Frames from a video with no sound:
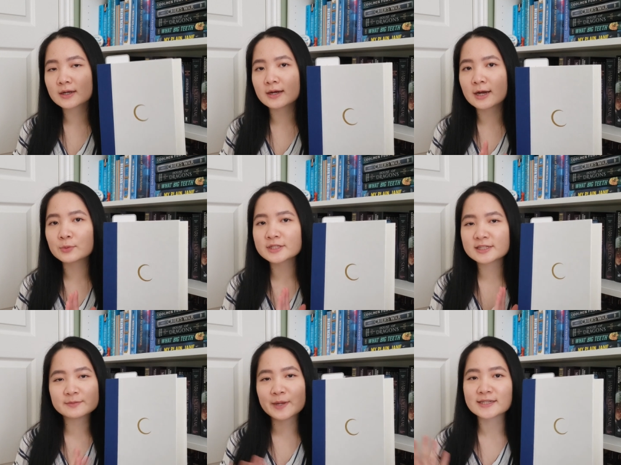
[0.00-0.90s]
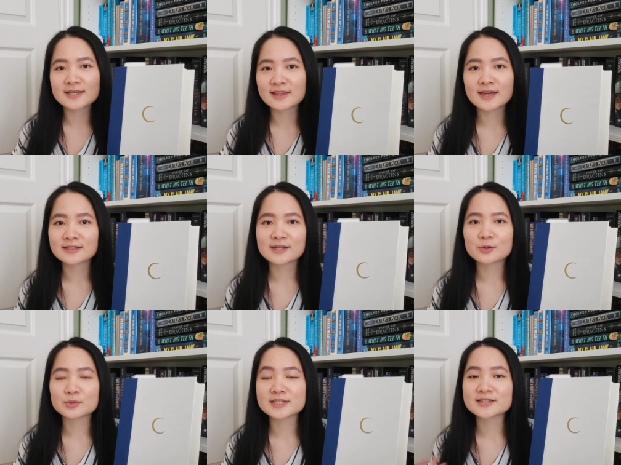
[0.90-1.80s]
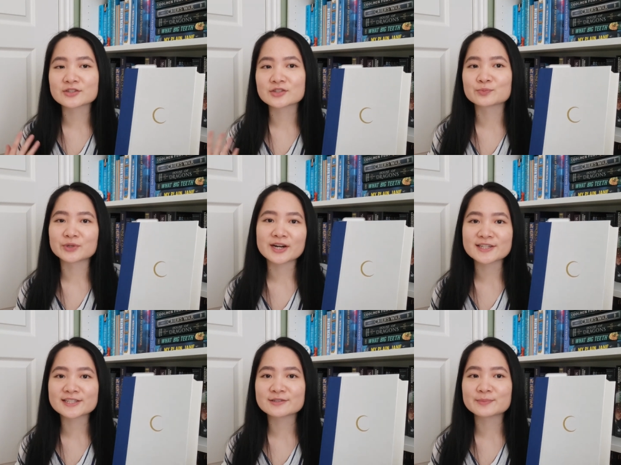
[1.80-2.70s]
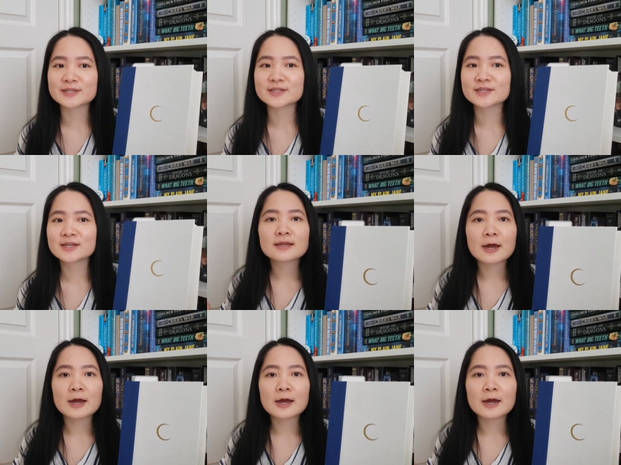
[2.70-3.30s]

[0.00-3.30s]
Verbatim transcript: I was expecting that, like it wasn't a surprise to me.